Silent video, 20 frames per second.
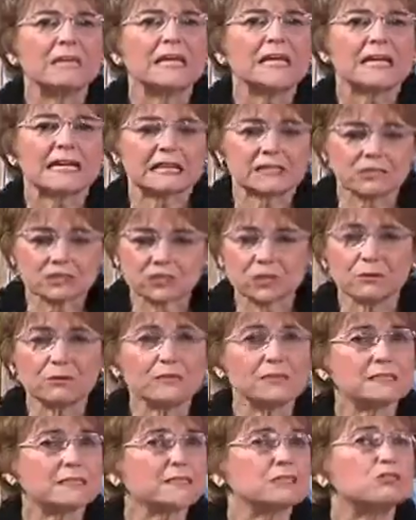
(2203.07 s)
And so
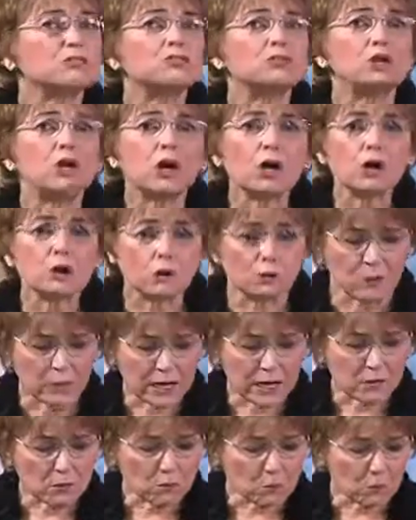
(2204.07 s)
he says, no,
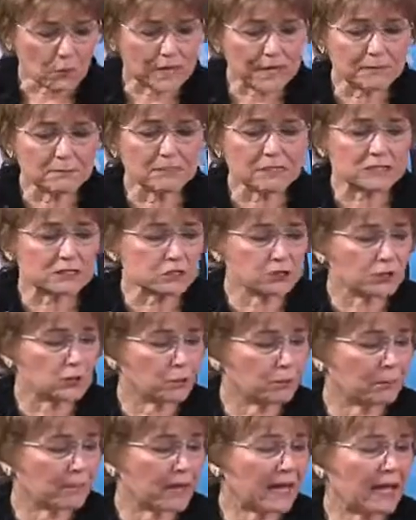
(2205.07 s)
we must go
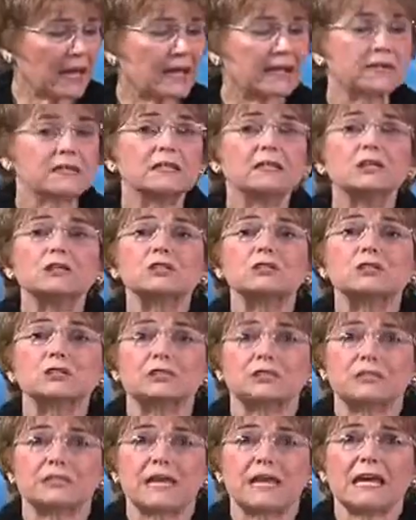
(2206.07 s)
back
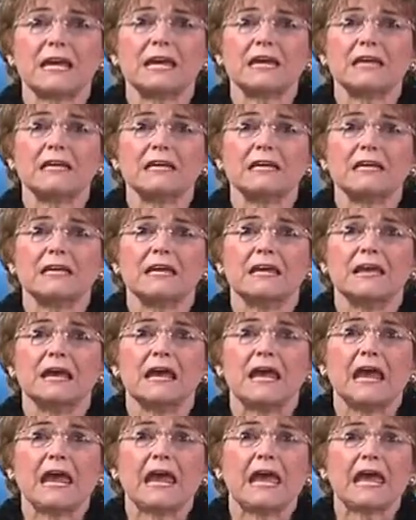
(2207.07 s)
today.
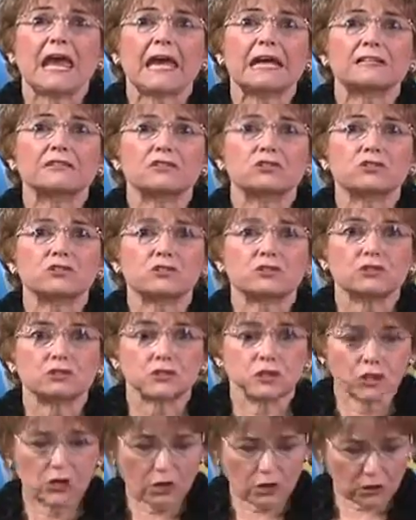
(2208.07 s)
And
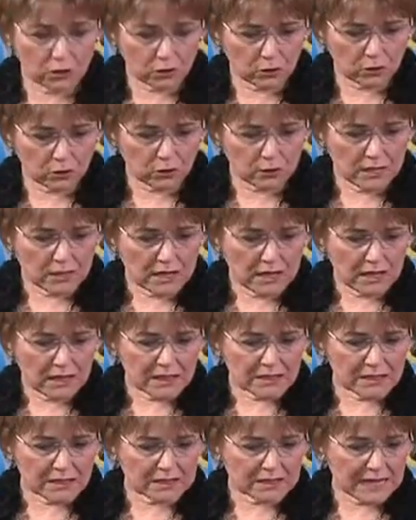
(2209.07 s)
so
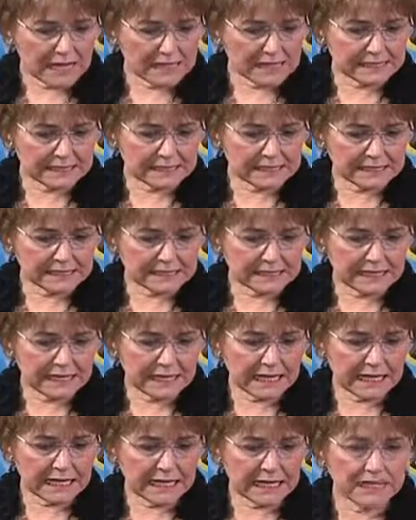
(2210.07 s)
they
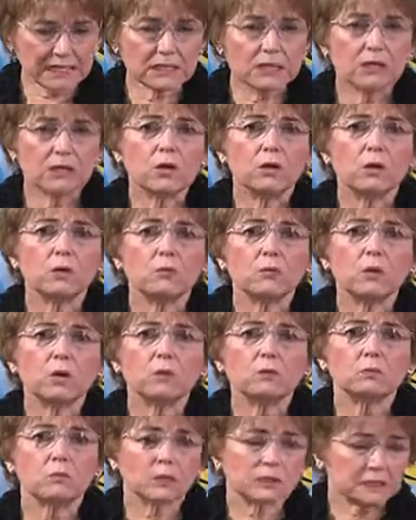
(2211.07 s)
said,
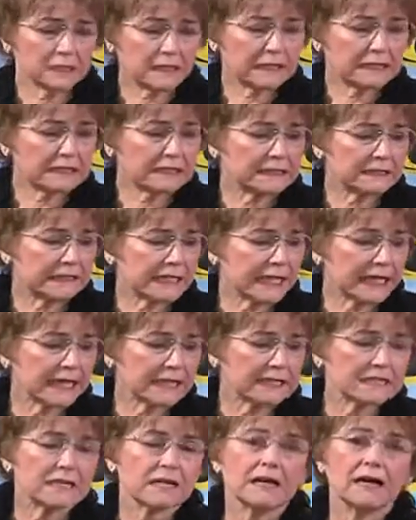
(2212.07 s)
well,
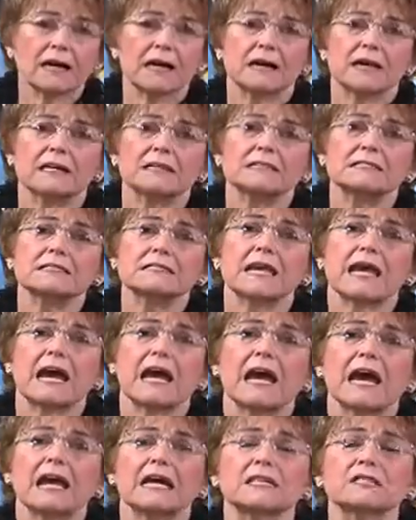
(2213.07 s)
let us
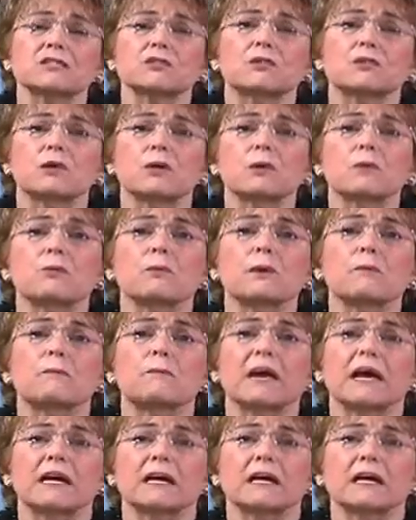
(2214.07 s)
ask
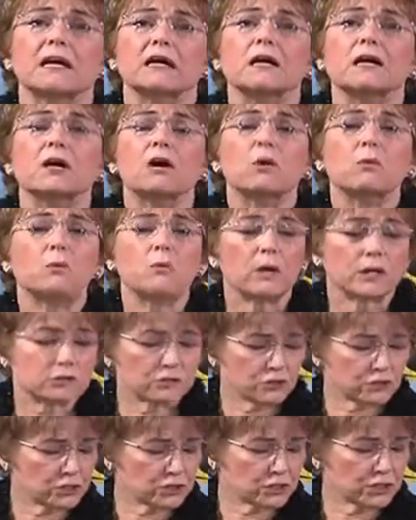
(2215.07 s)
Rebecca what
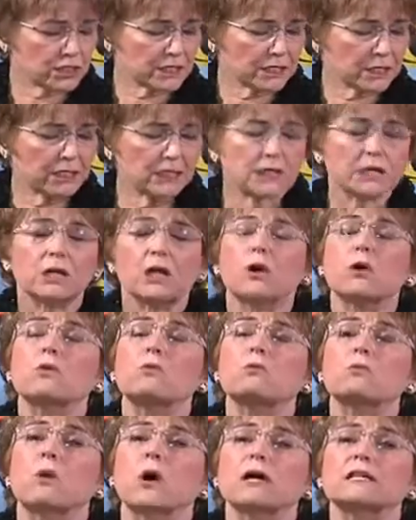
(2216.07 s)
she
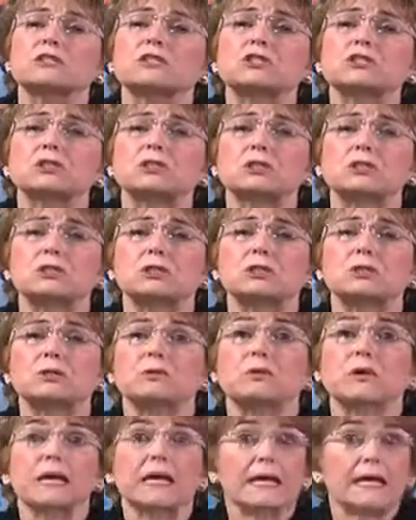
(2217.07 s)
wants to
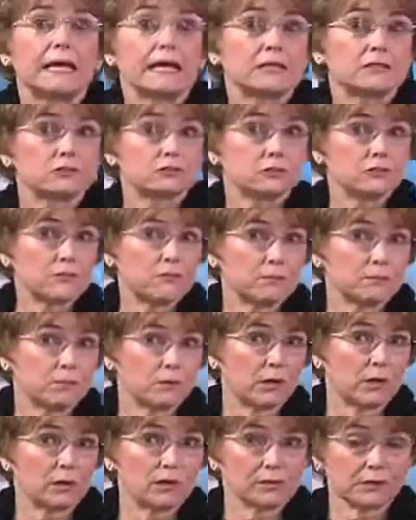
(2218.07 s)
do. And so they
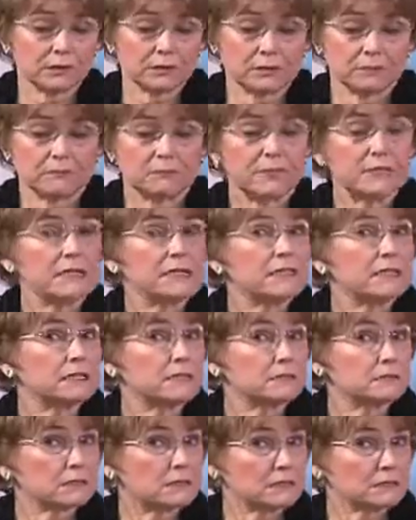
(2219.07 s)
brought her.
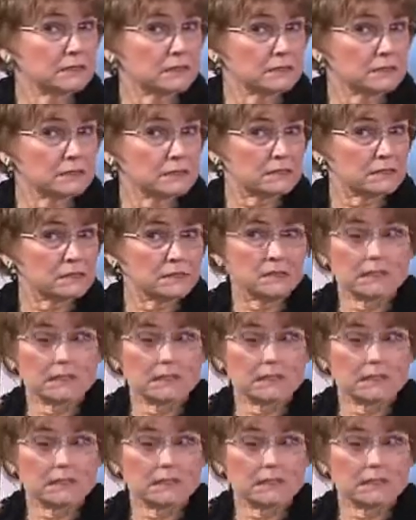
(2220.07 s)
Now, kids,